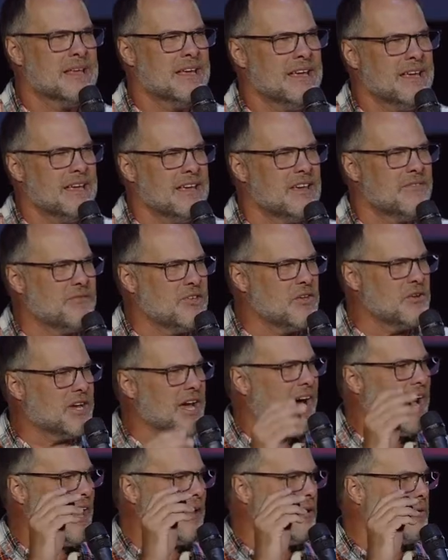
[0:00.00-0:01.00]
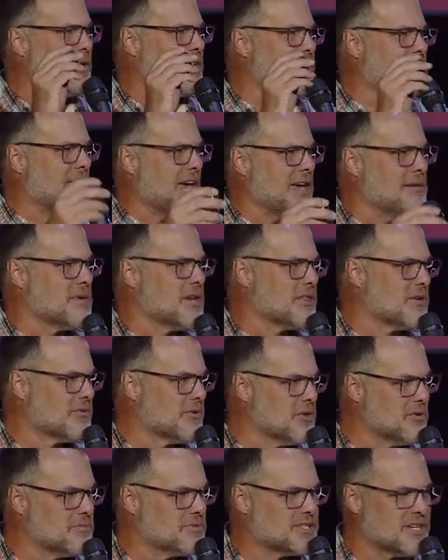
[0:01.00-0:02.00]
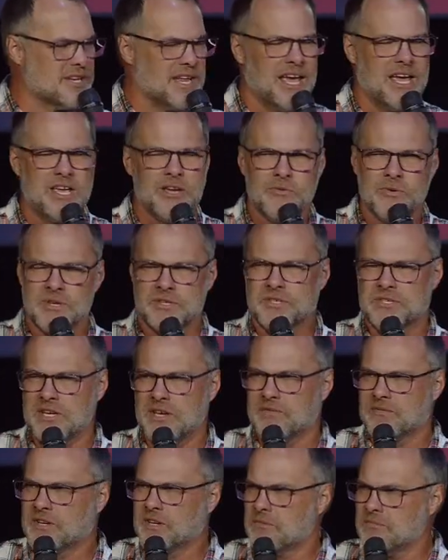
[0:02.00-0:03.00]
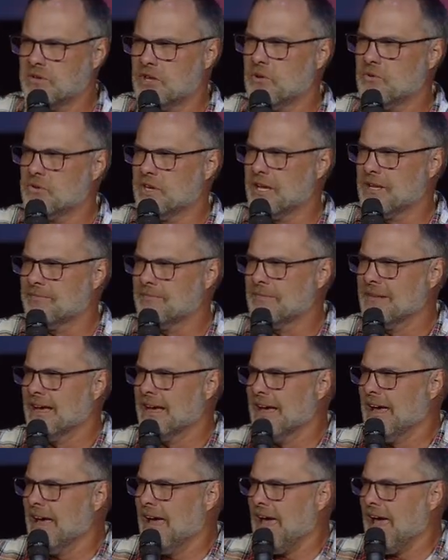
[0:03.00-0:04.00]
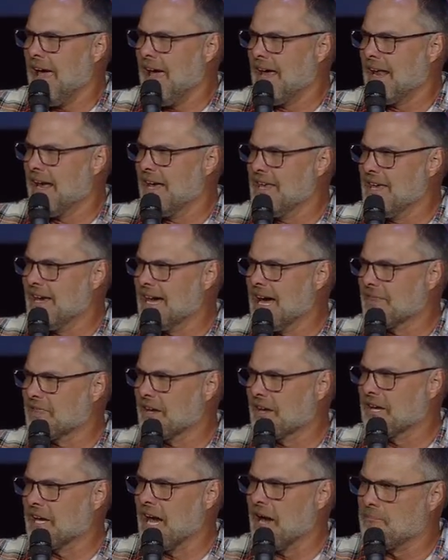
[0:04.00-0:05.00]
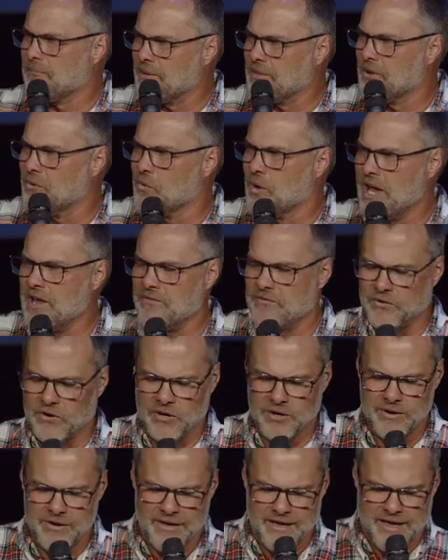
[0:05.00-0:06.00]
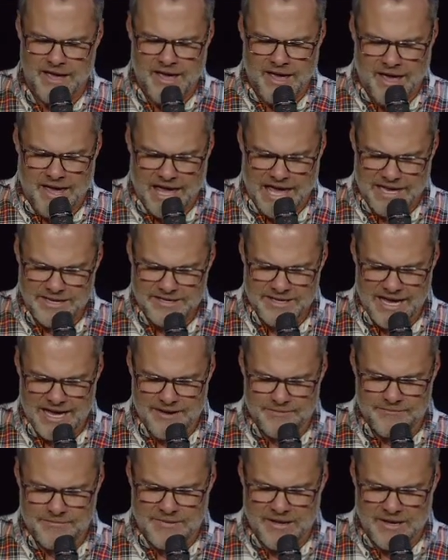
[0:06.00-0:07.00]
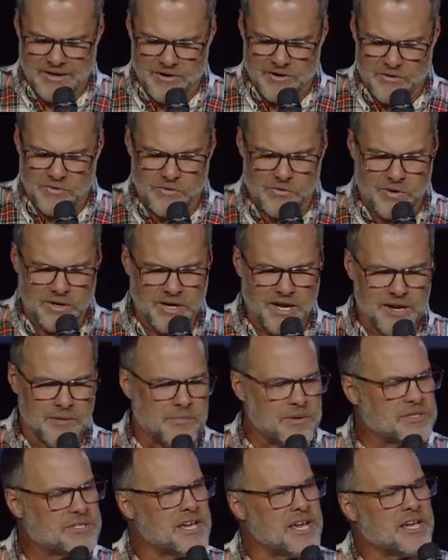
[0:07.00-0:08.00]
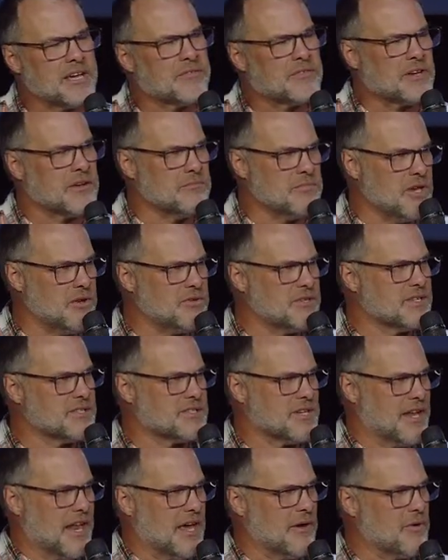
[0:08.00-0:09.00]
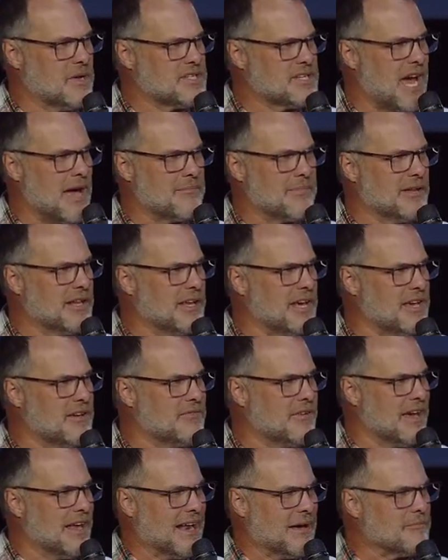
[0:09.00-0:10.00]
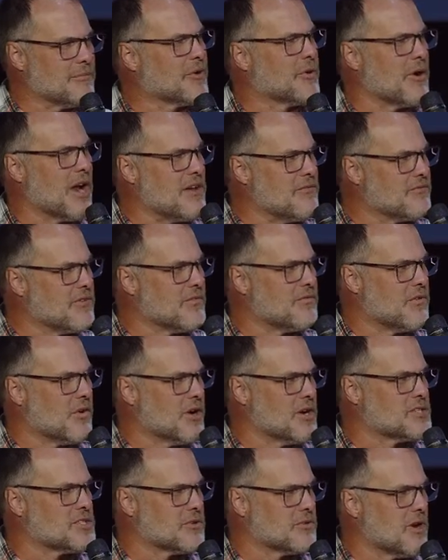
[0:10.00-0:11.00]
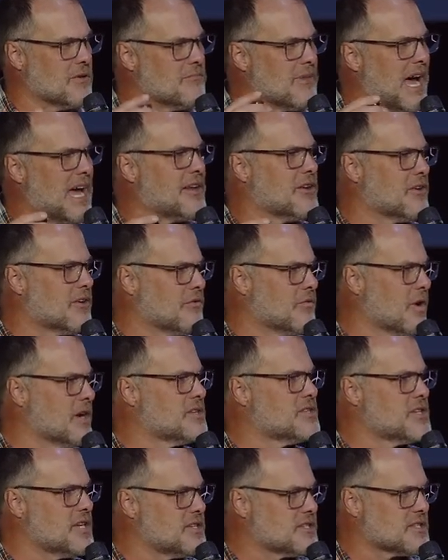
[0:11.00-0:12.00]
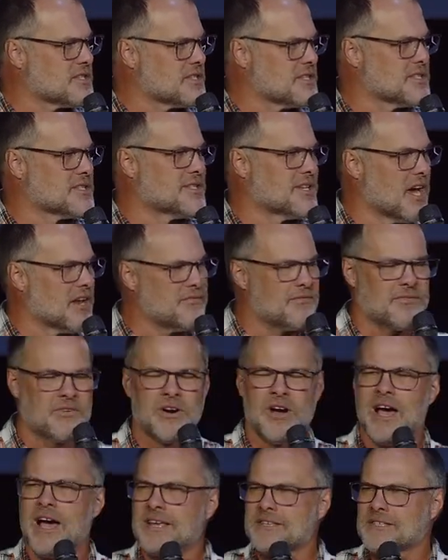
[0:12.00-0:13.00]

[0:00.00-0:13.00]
if you got, when you came in the room today, you received communion, and you got the cup and the wafer, and we're going to partake of communion today, which I believe and I'm grateful for. It's a reminder of what Jesus has done for